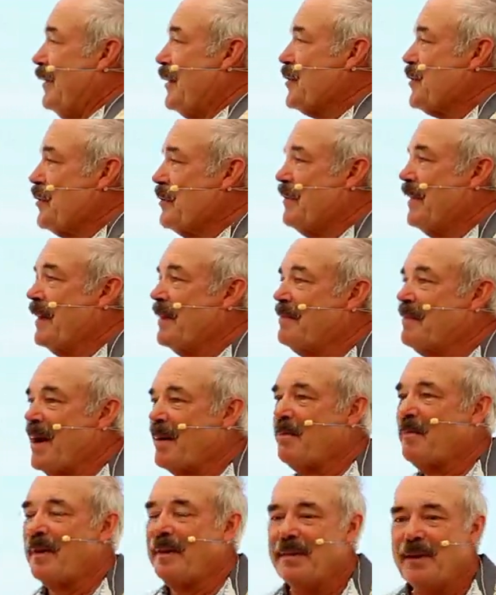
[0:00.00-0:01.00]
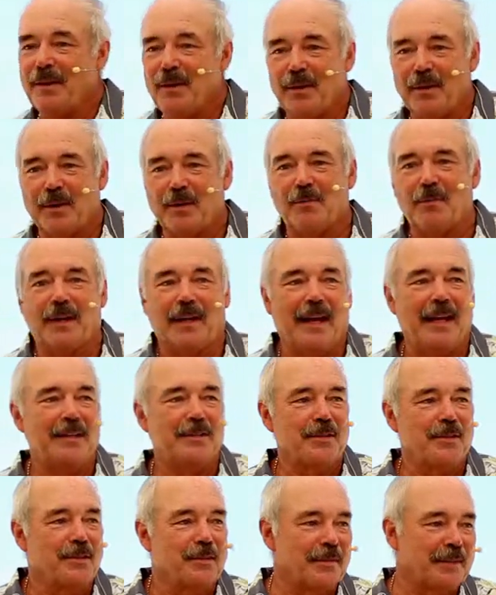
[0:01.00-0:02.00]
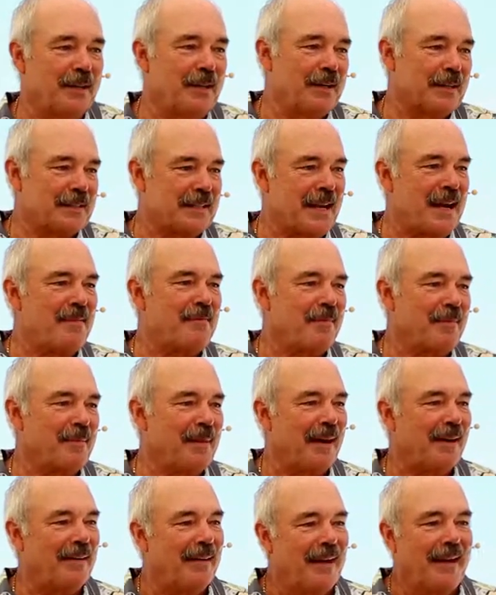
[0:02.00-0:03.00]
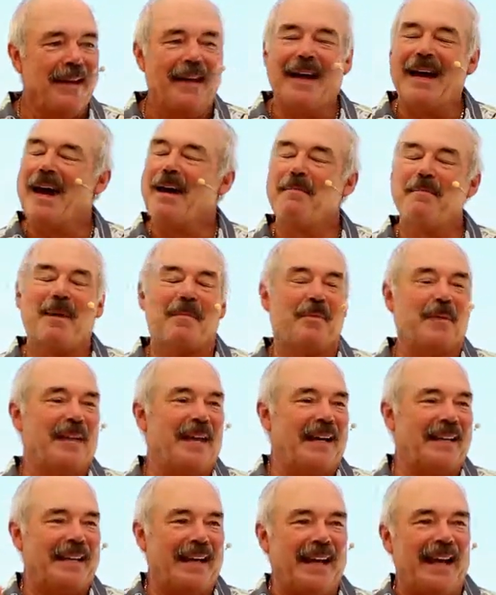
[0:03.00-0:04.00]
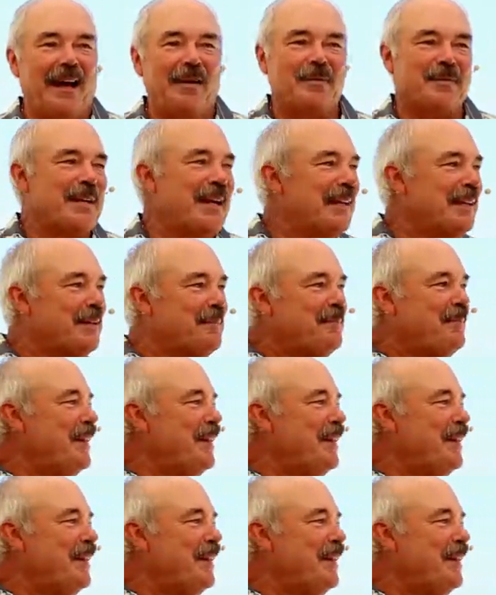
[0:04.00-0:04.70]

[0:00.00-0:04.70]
This would be a memory that you could relate to a long time from now. Yeah, I remember that day I was on the